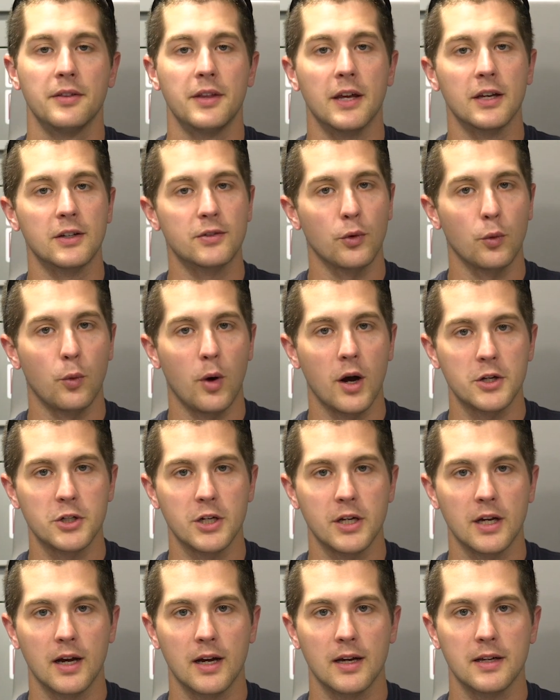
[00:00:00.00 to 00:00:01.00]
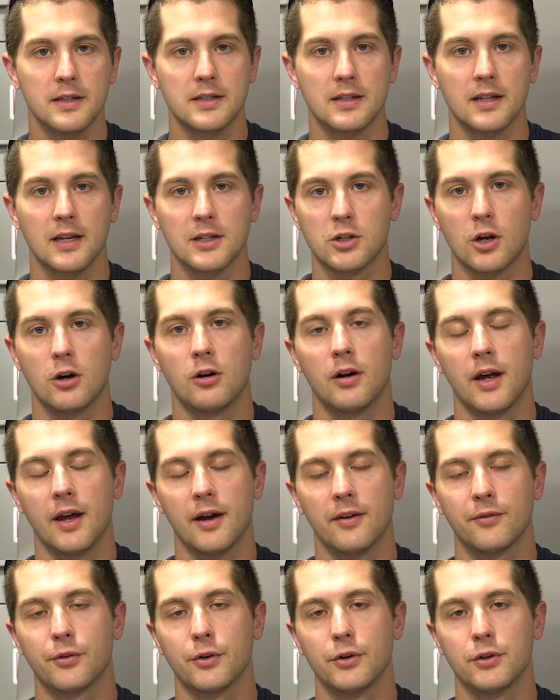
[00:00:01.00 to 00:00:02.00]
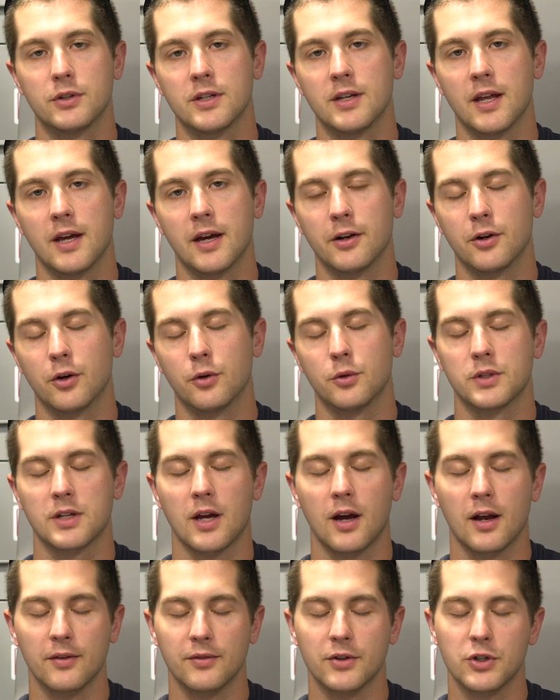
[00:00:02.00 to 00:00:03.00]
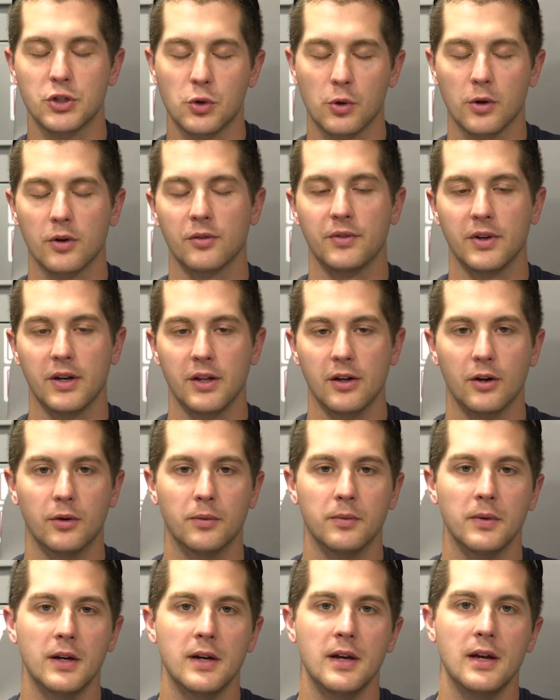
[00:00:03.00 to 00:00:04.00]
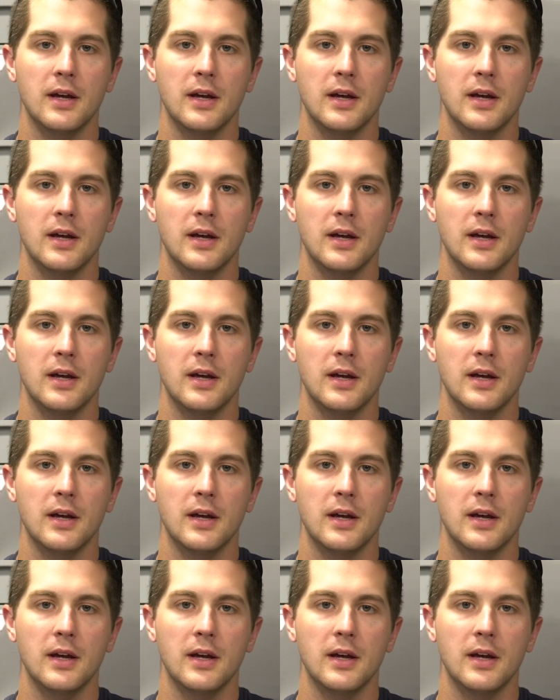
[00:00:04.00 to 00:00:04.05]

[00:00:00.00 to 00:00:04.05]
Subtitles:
Thanks for watching, guys. That's all I have for you today. I know it was kind of a shorter video.